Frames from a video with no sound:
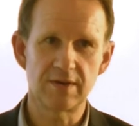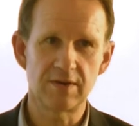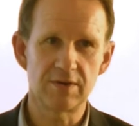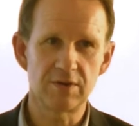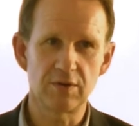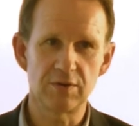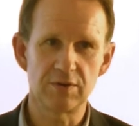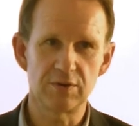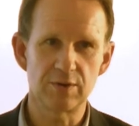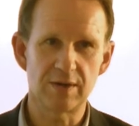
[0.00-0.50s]
is
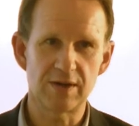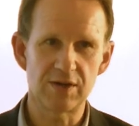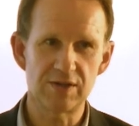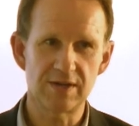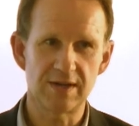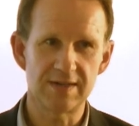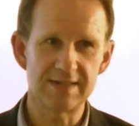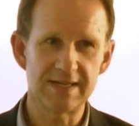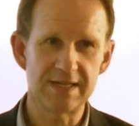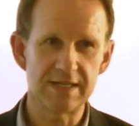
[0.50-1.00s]
going on to
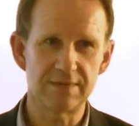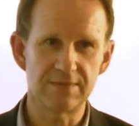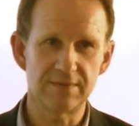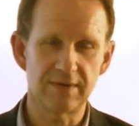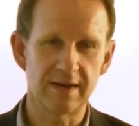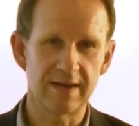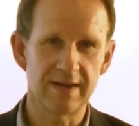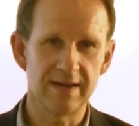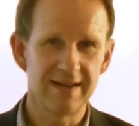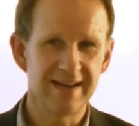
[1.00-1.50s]
actually
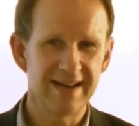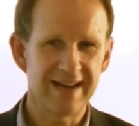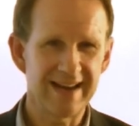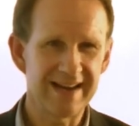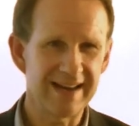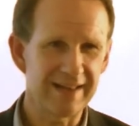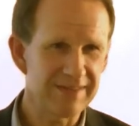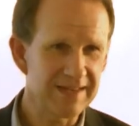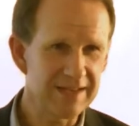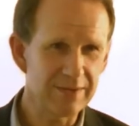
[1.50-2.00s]
identify,
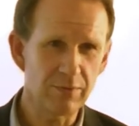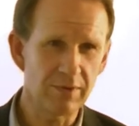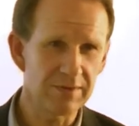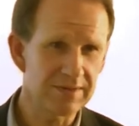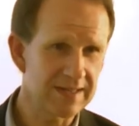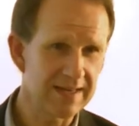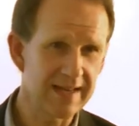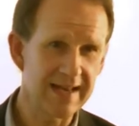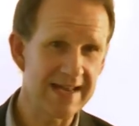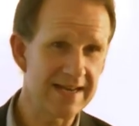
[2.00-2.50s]
and I think
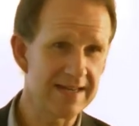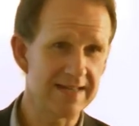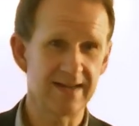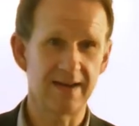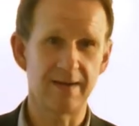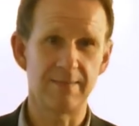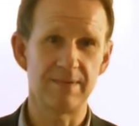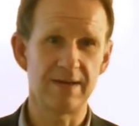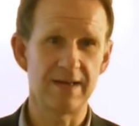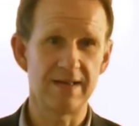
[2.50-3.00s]
what's going to end
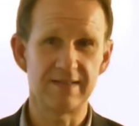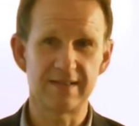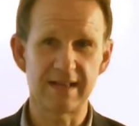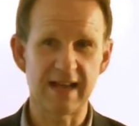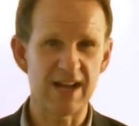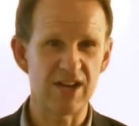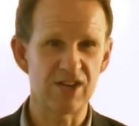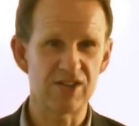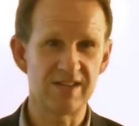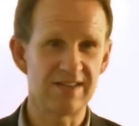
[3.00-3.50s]
up is
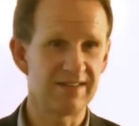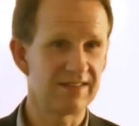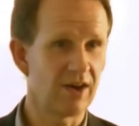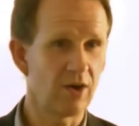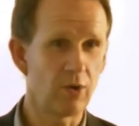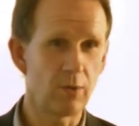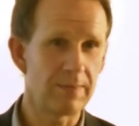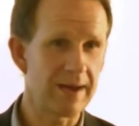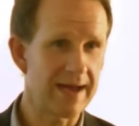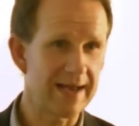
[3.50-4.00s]
actually it's the
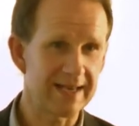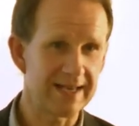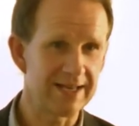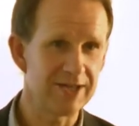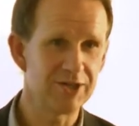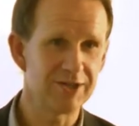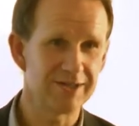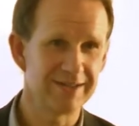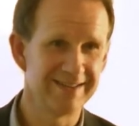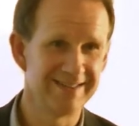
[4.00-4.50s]
whole
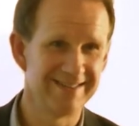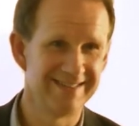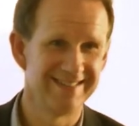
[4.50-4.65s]
package.